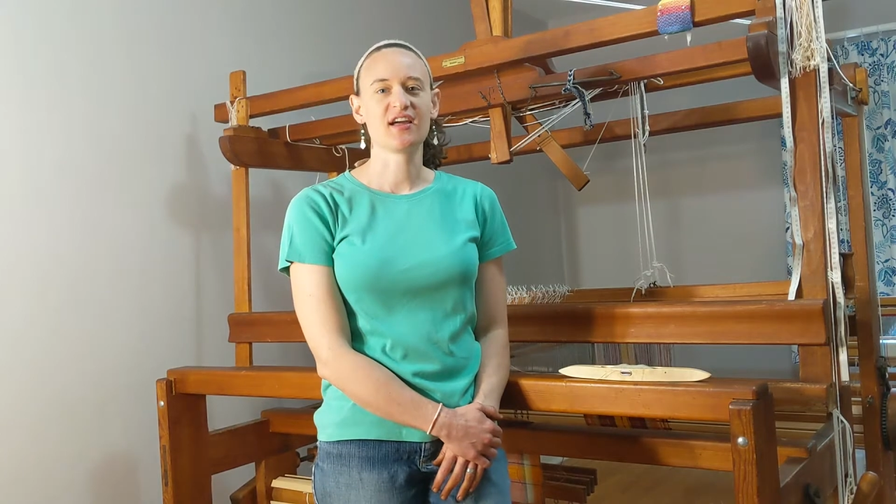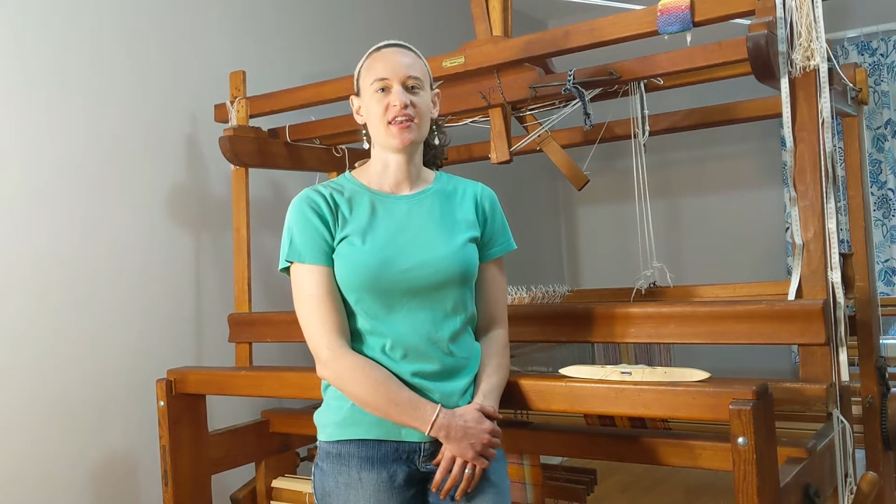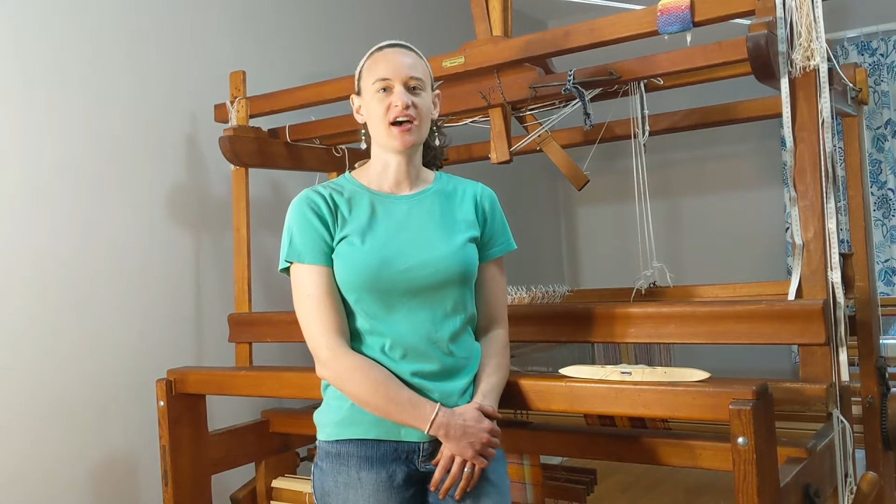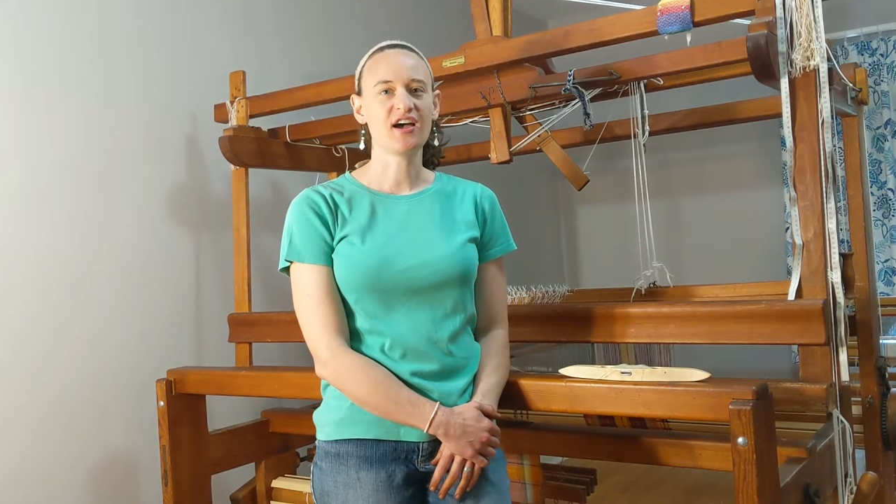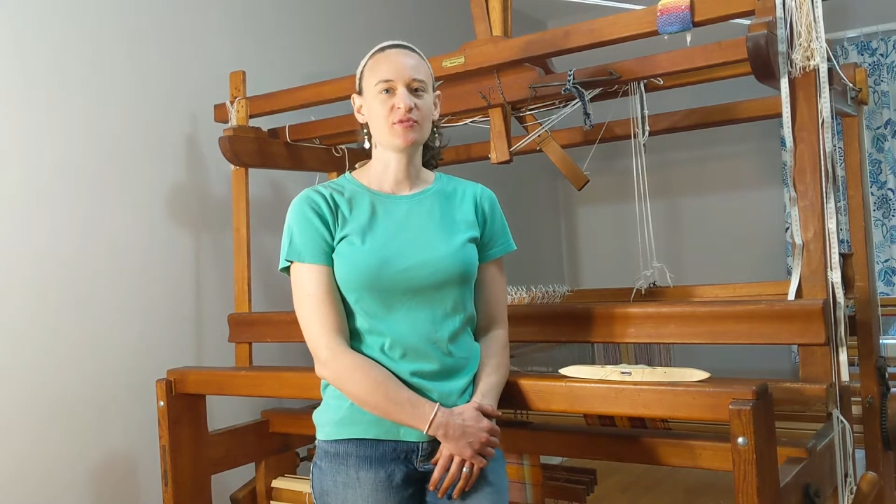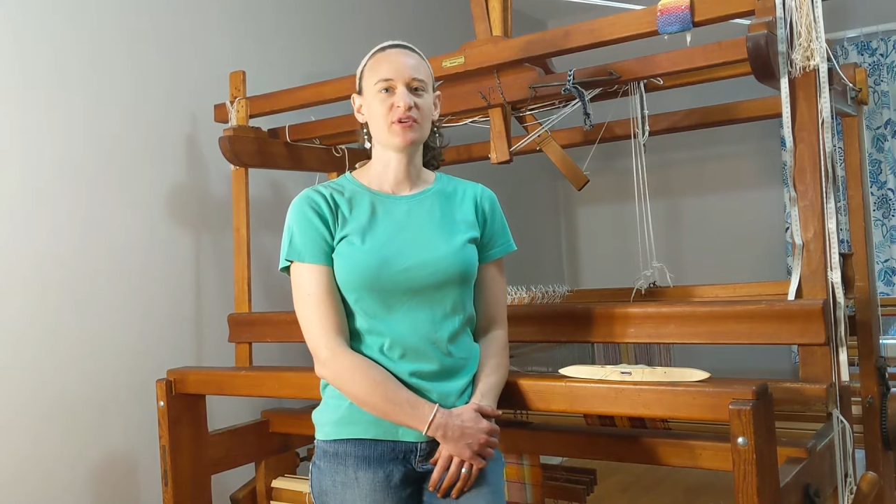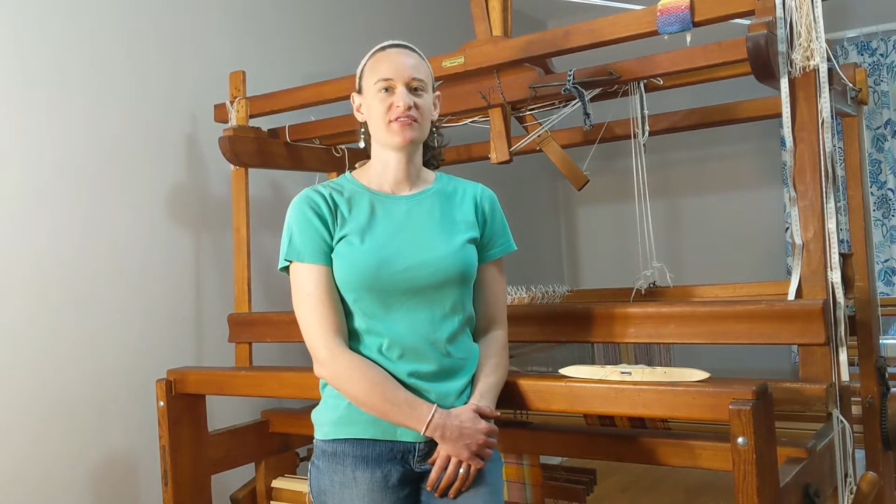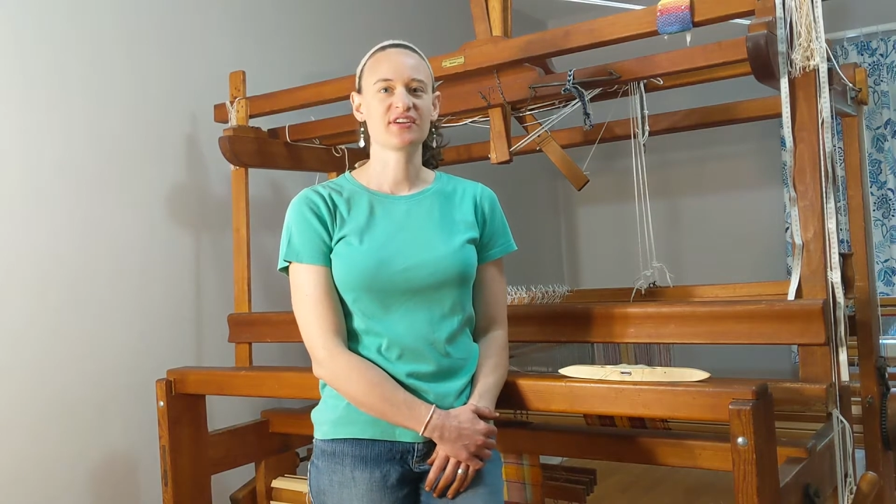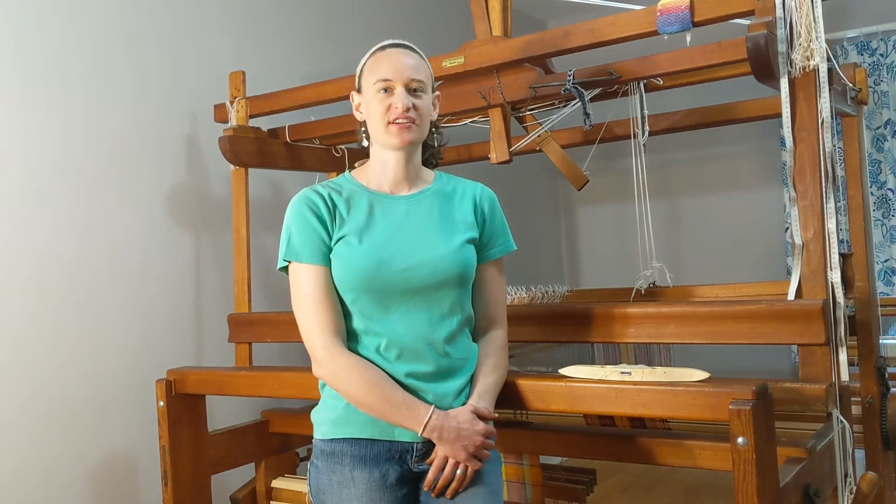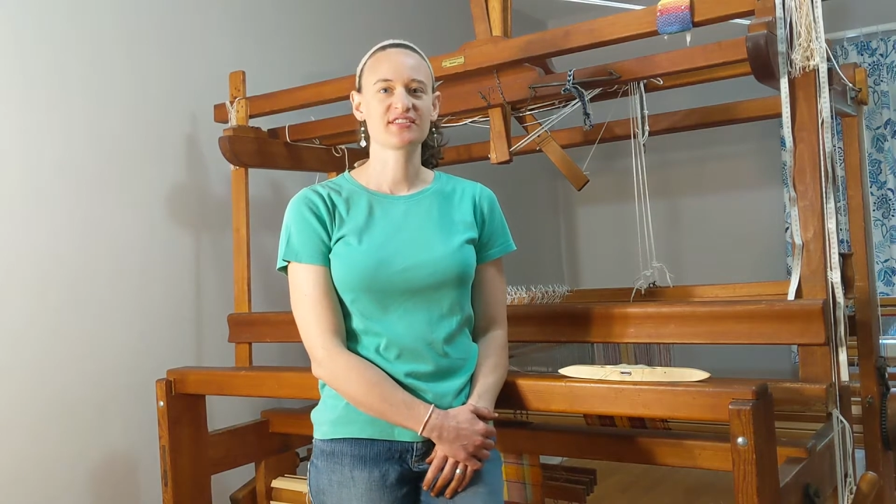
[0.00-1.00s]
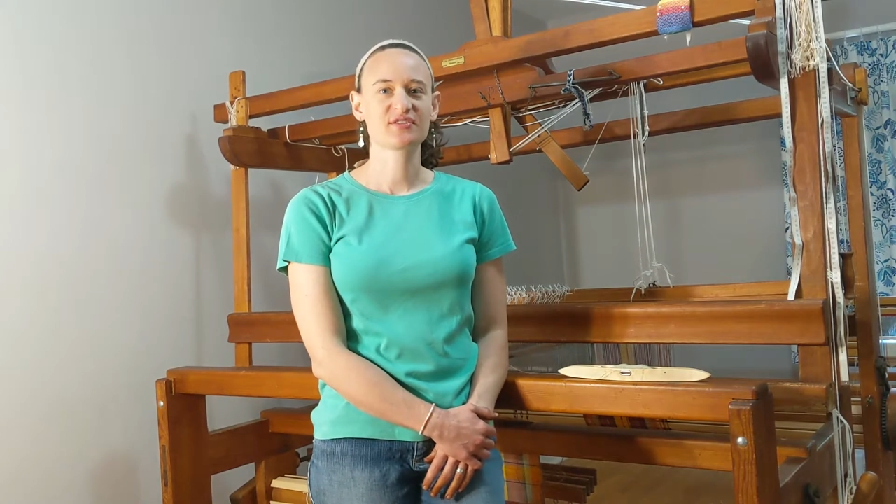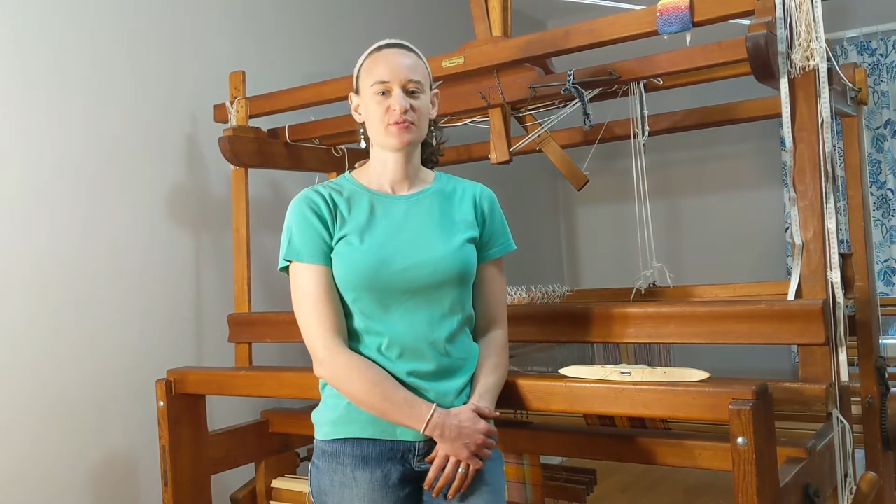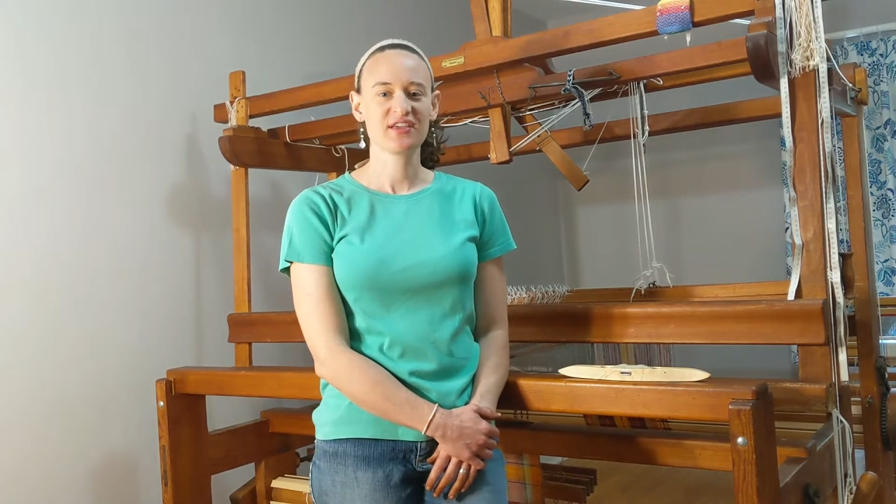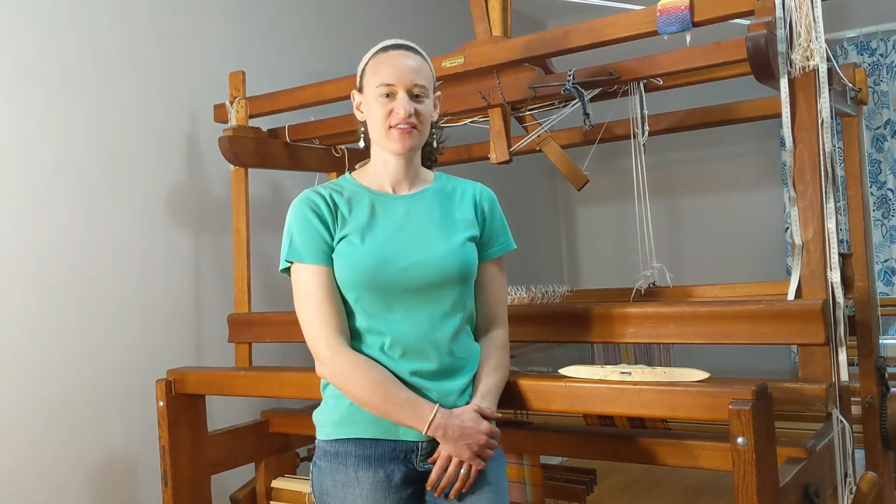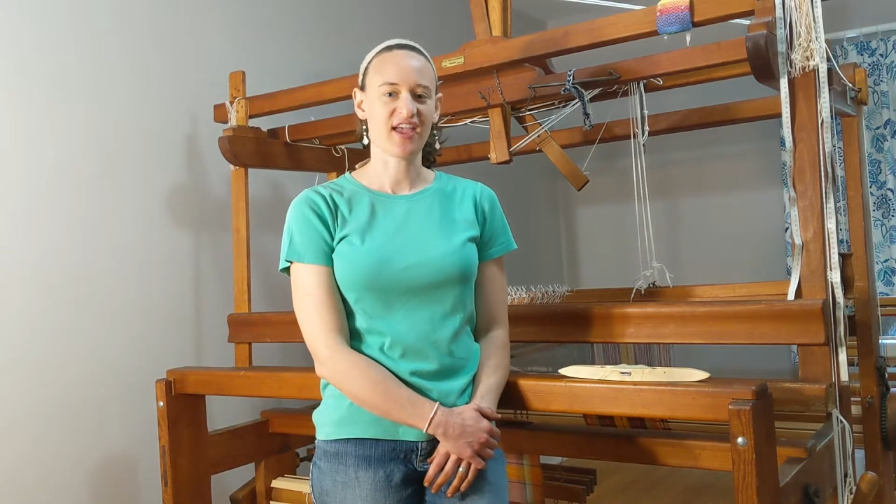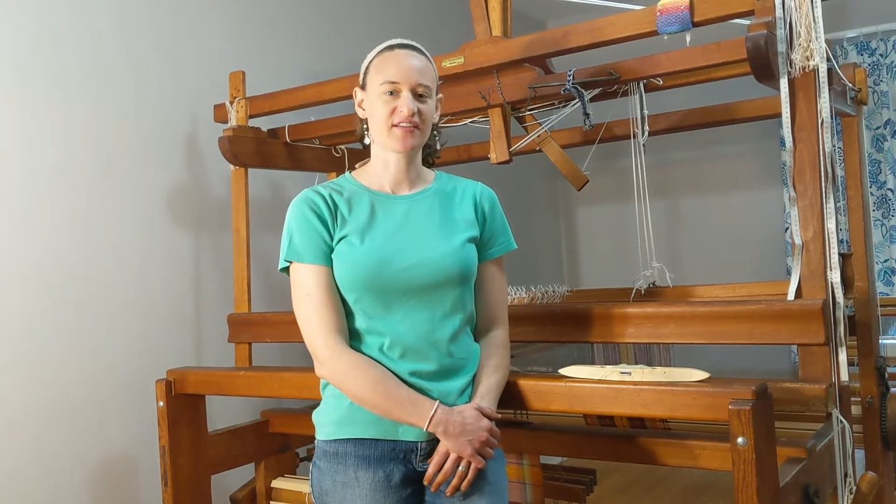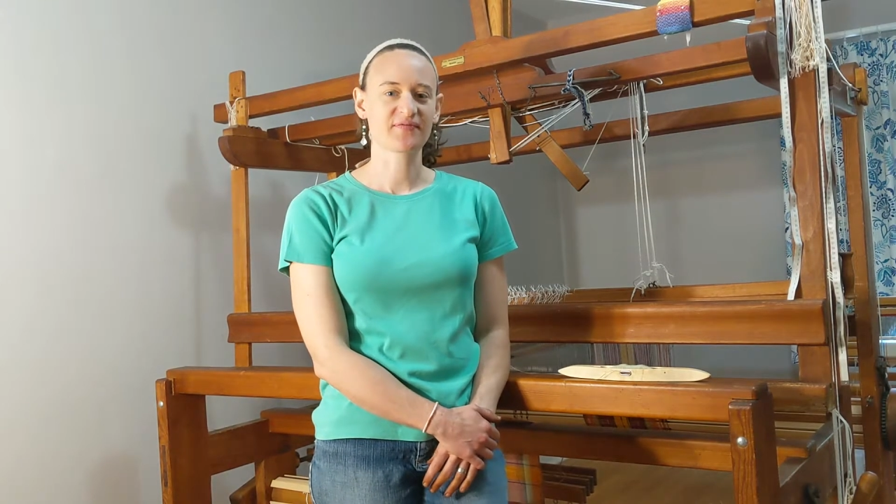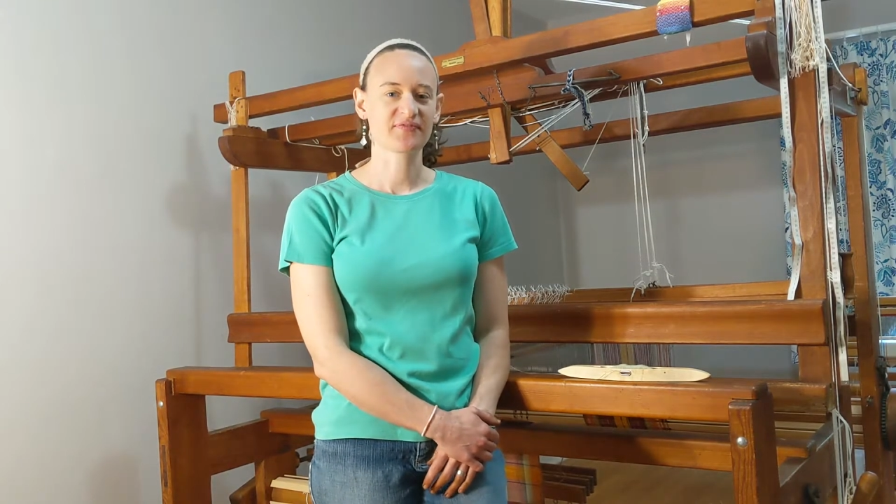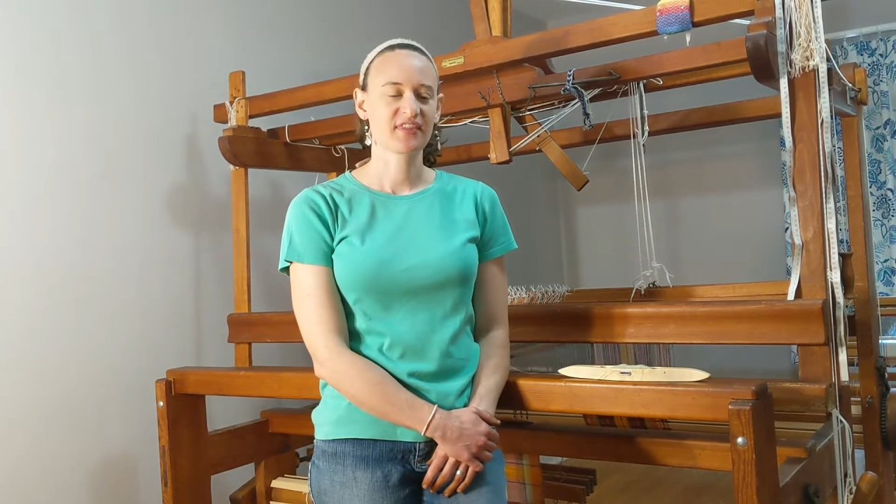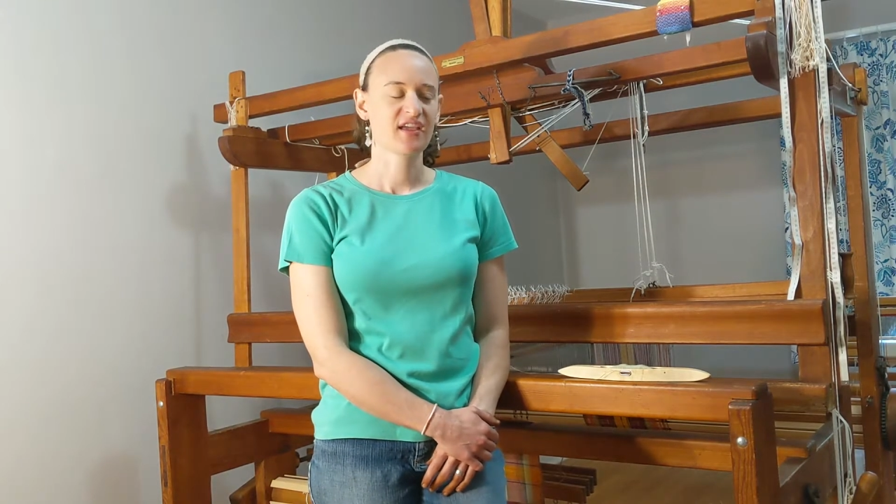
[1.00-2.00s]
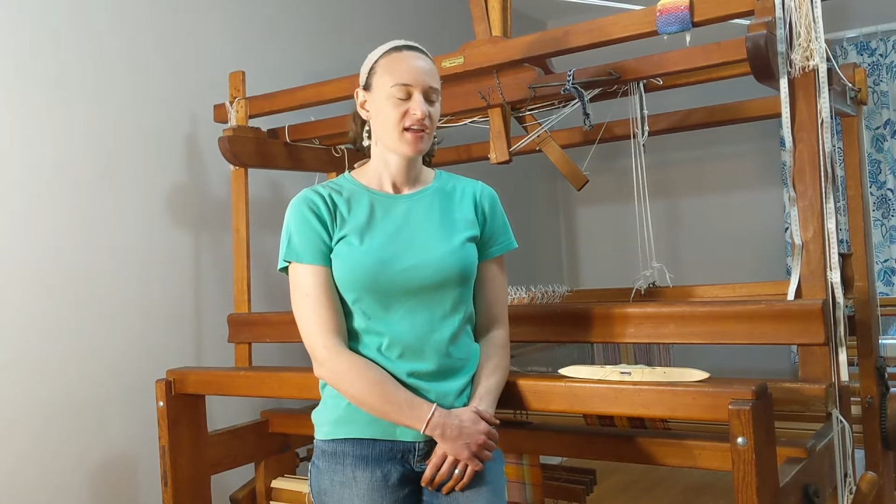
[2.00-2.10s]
non-weavers to weaving.